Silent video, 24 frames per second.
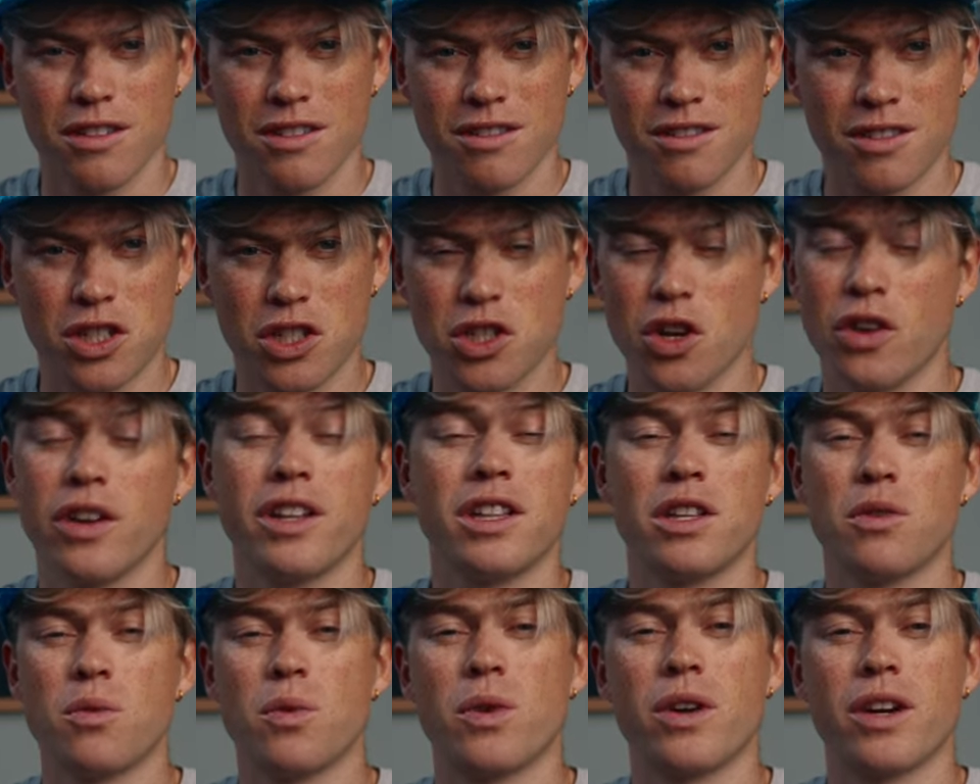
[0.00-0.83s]

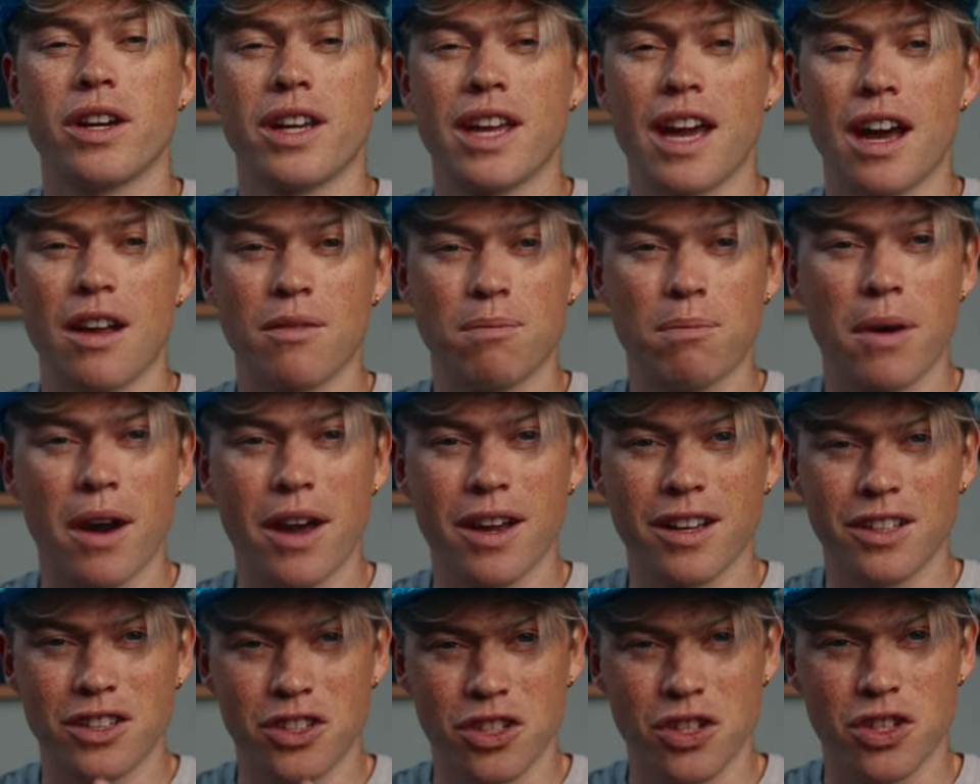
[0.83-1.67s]
starting the workout
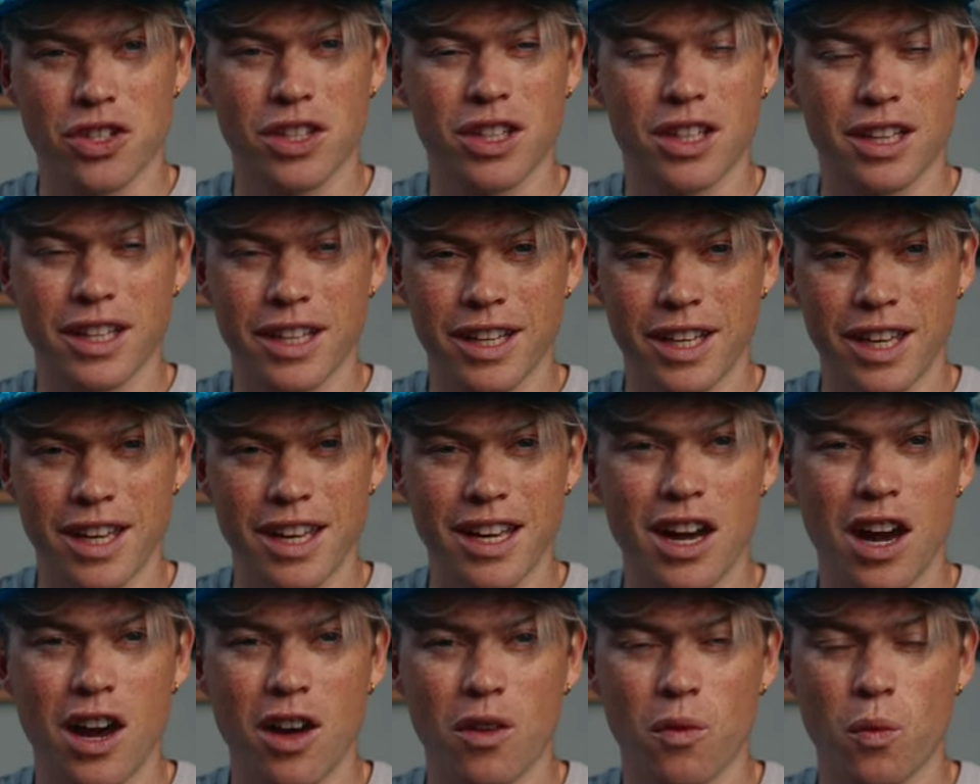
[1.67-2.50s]
by just
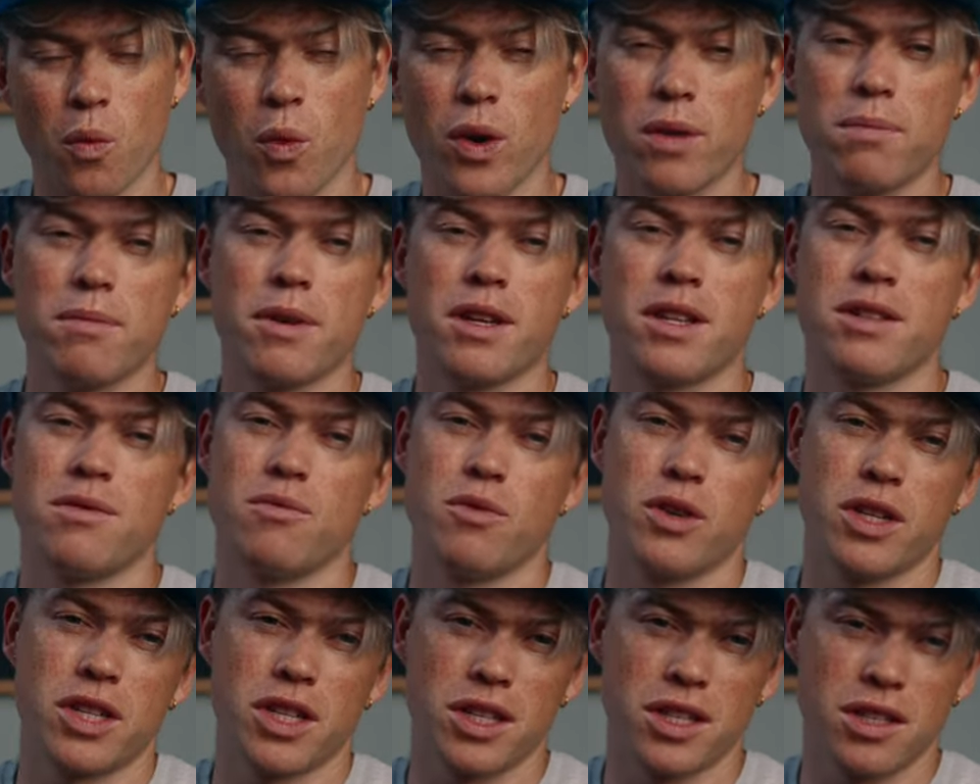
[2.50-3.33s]
clicking on one button,
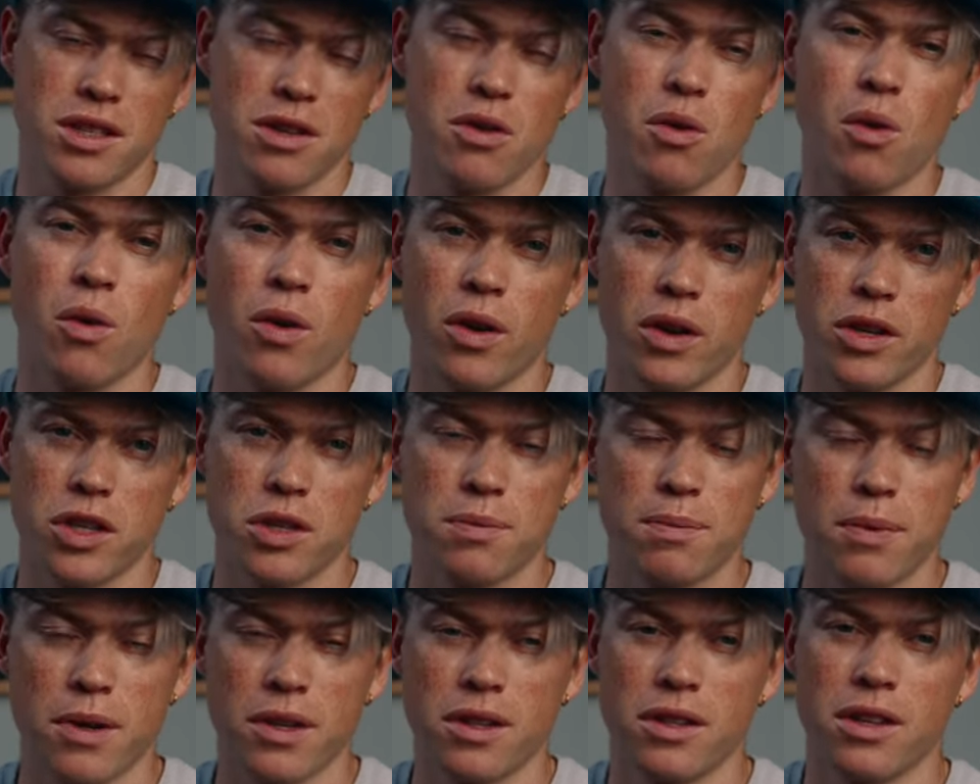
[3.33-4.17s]
which is the
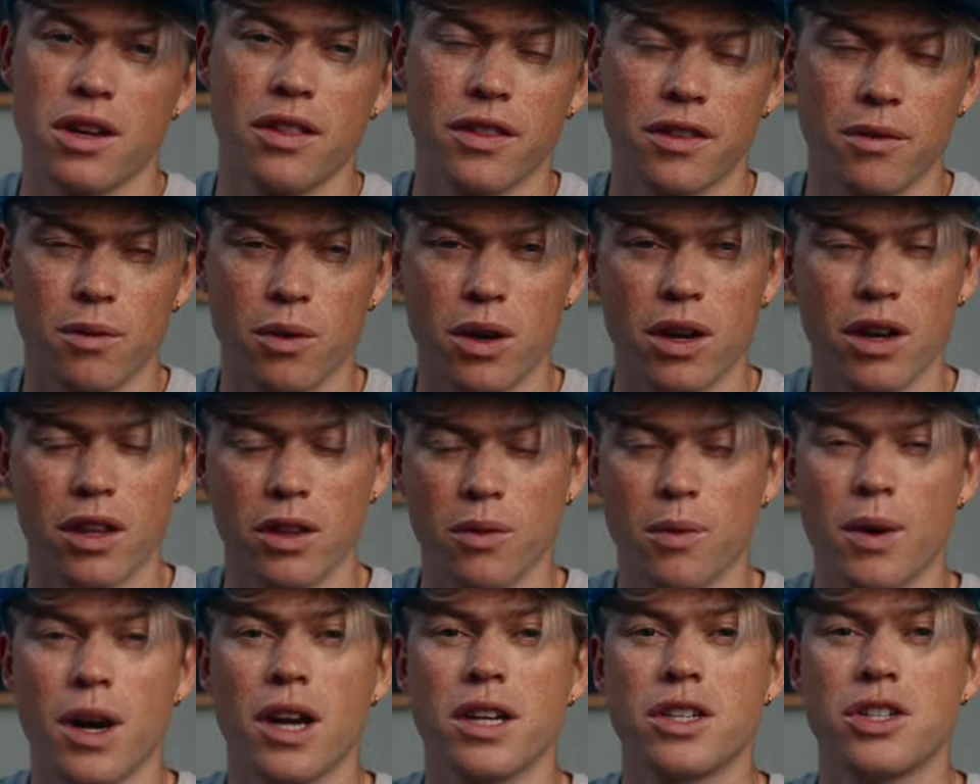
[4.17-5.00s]
orange button on
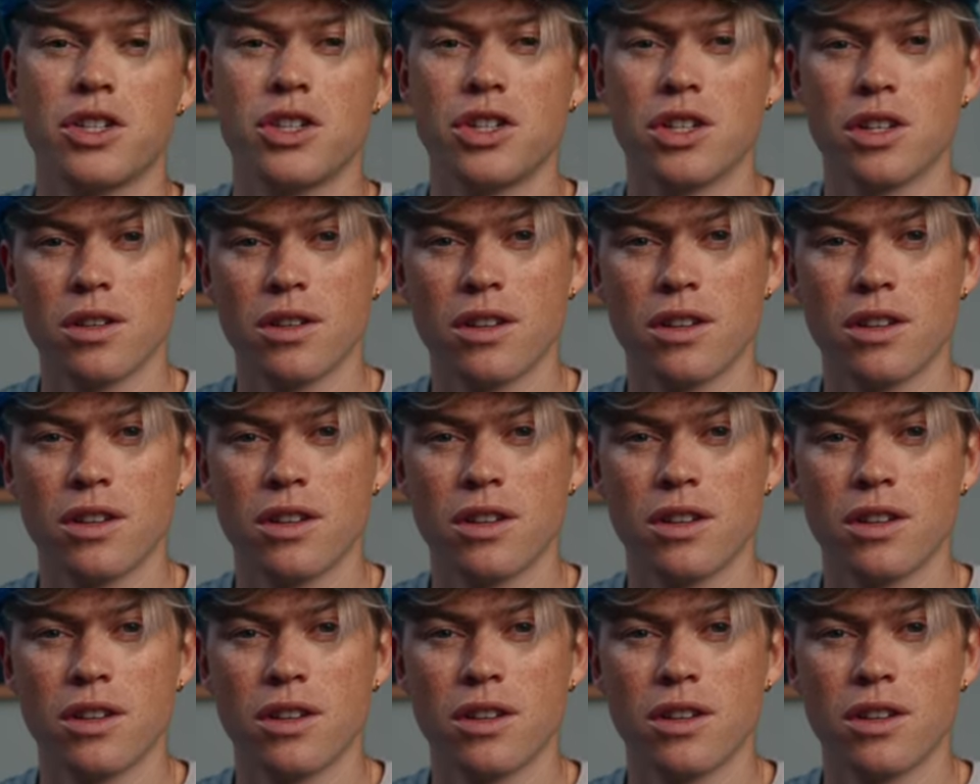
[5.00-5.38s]
the watch.